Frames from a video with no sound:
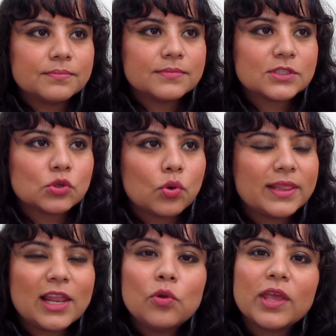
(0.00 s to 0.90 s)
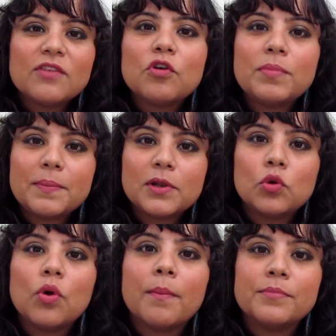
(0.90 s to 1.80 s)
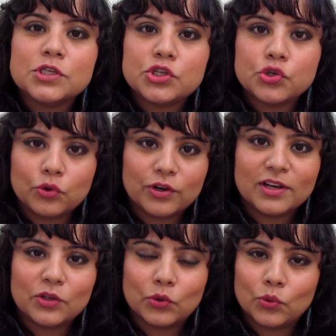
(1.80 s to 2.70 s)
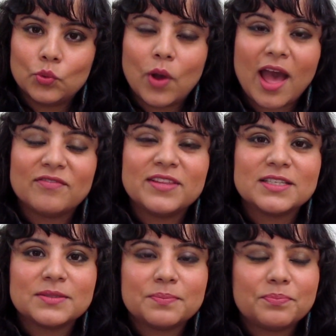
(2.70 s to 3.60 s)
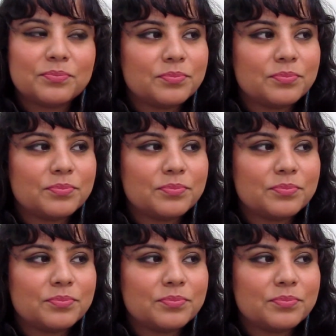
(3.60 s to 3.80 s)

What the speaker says: So they're looking for people who are mature, you know, who have this